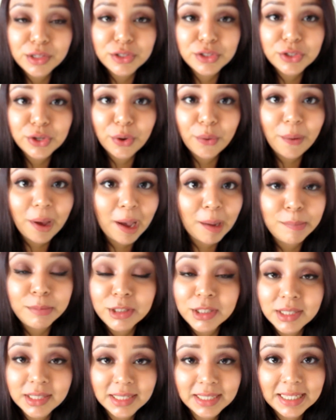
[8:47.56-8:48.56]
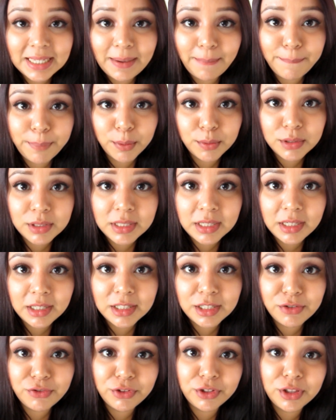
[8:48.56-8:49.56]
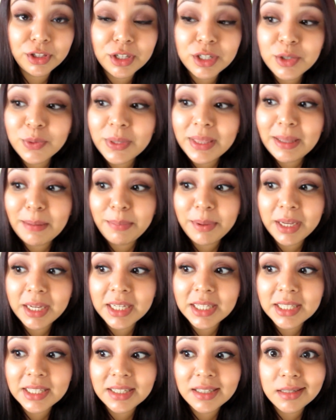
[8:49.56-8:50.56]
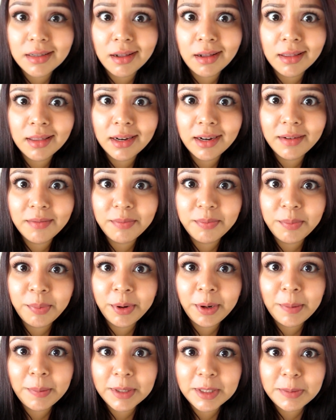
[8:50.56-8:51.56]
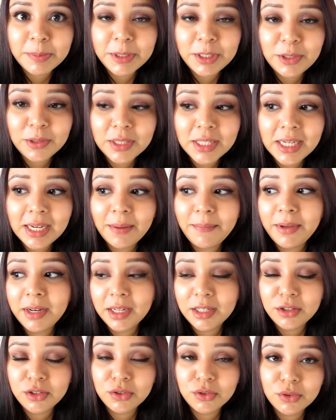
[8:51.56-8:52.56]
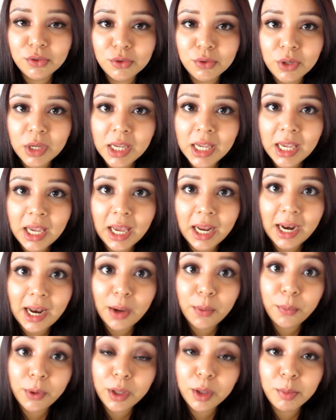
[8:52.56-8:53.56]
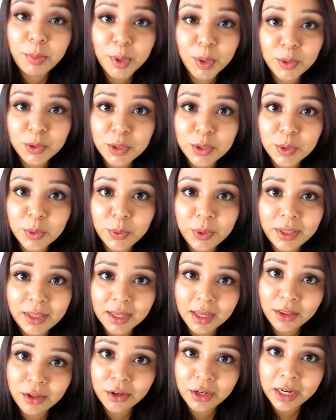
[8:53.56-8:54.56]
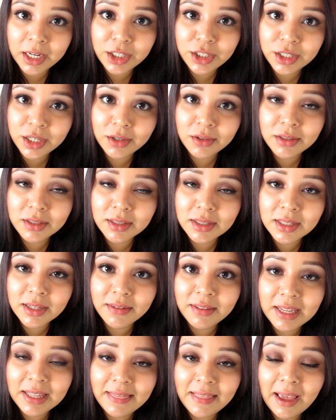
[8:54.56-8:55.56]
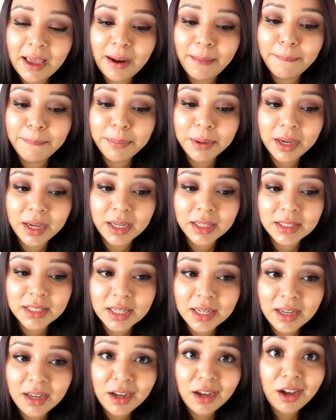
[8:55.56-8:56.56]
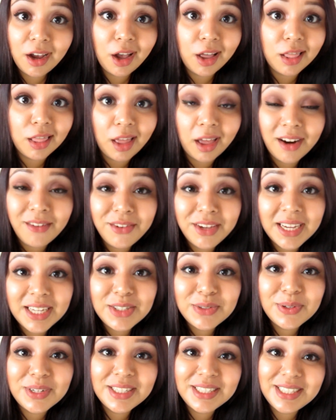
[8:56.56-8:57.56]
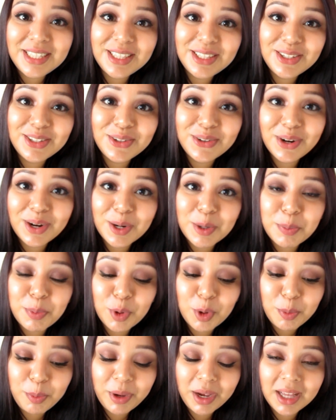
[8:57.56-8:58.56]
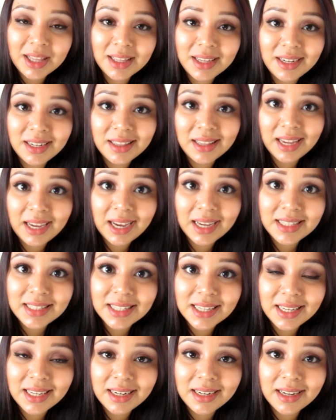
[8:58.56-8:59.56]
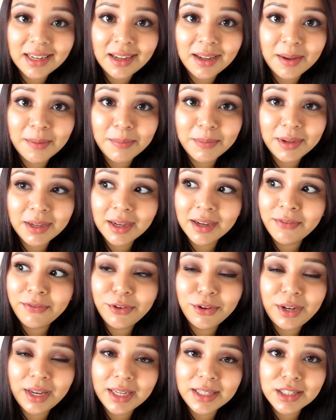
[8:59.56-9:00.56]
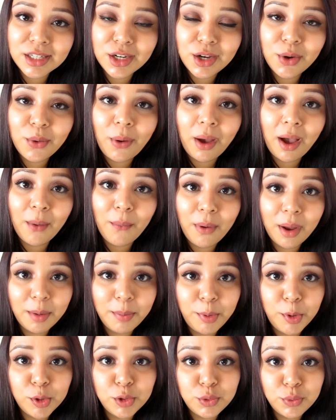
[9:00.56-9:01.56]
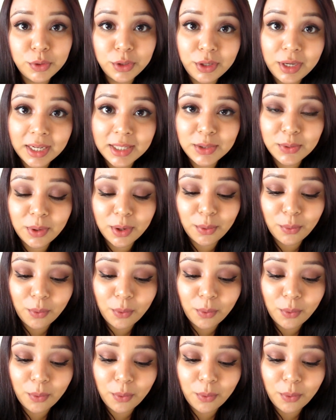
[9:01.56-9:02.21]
So I'm just going to keep posting different looks with it because it's all that I've pretty much been using. I mean, I do and I will post with other eyeshadows and stuff like that, but a lot of you guys want to see the Lorac Pro palette, and like I said um, a few days ago, I want to post what you guys want to